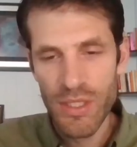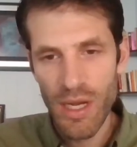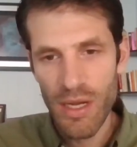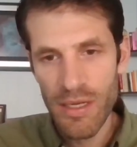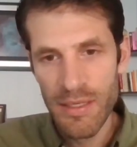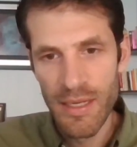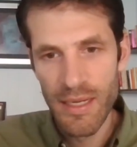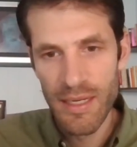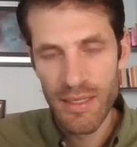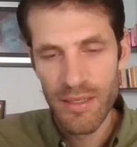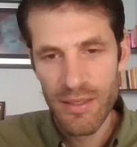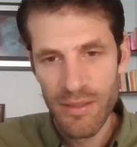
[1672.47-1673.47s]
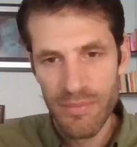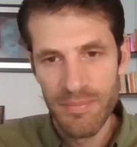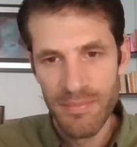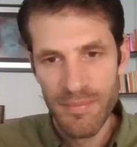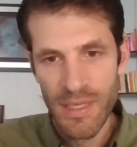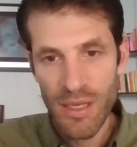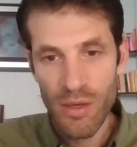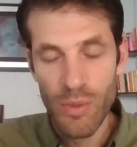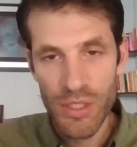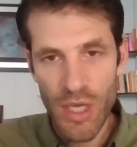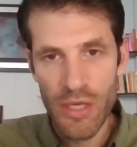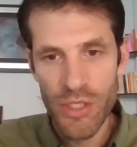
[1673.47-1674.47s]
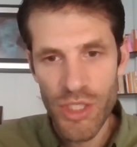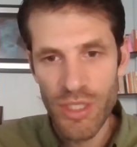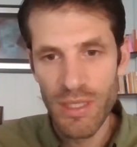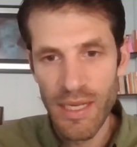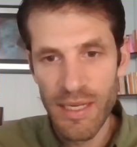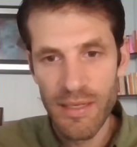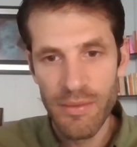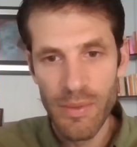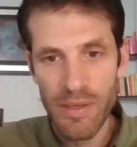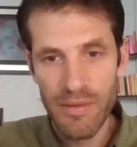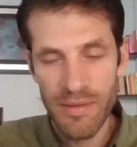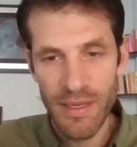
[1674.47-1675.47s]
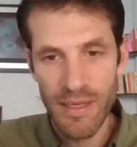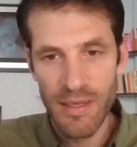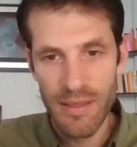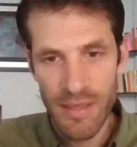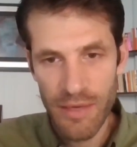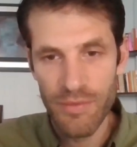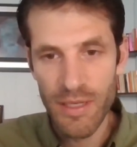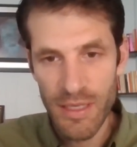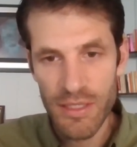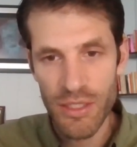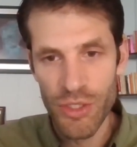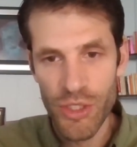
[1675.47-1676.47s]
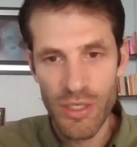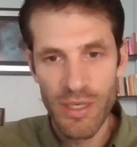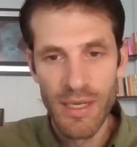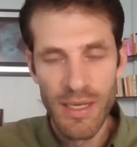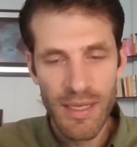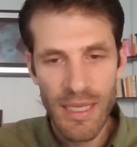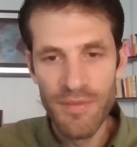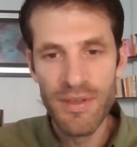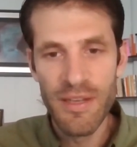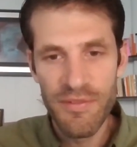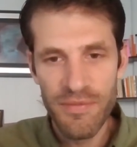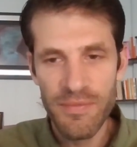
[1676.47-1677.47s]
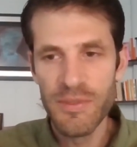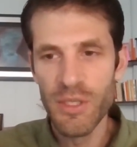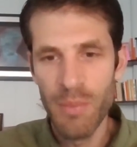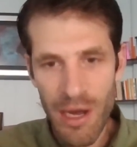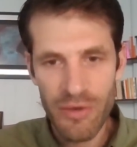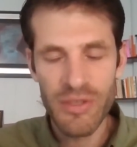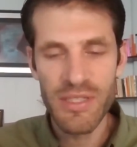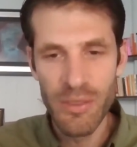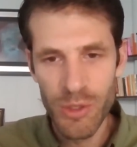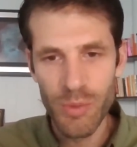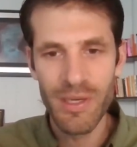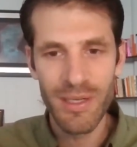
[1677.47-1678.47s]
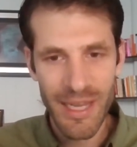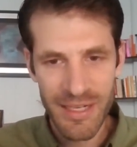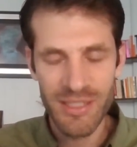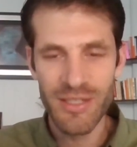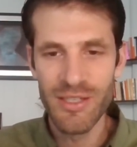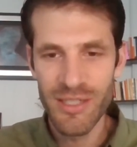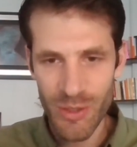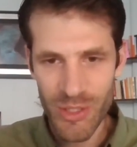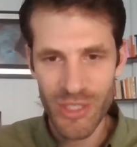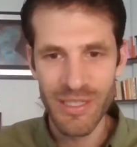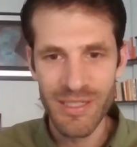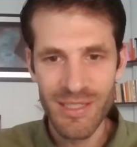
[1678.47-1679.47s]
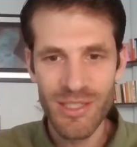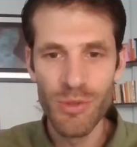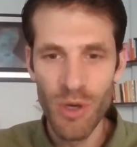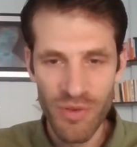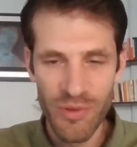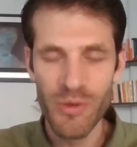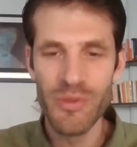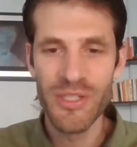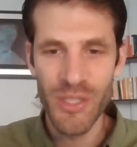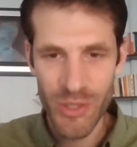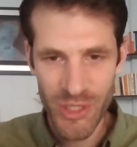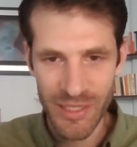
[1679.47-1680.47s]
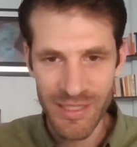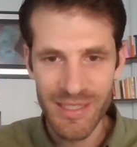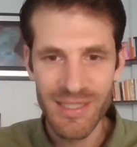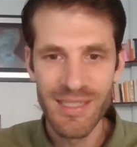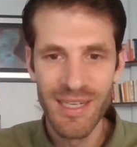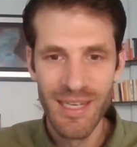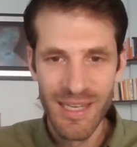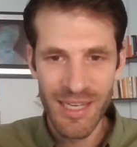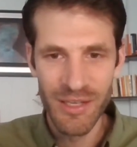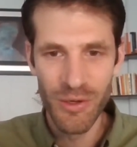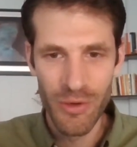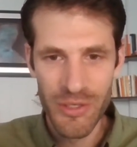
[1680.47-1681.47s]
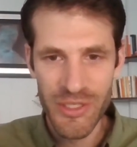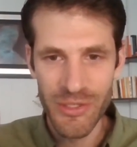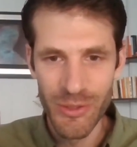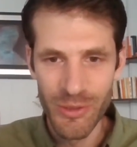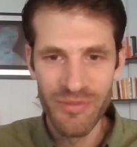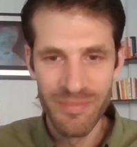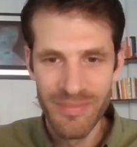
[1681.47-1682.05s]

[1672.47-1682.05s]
And we saw it. We saw in Chile with Henry Kissinger, even if democracy was what elected the socialists, you overthrow the socialists in order to...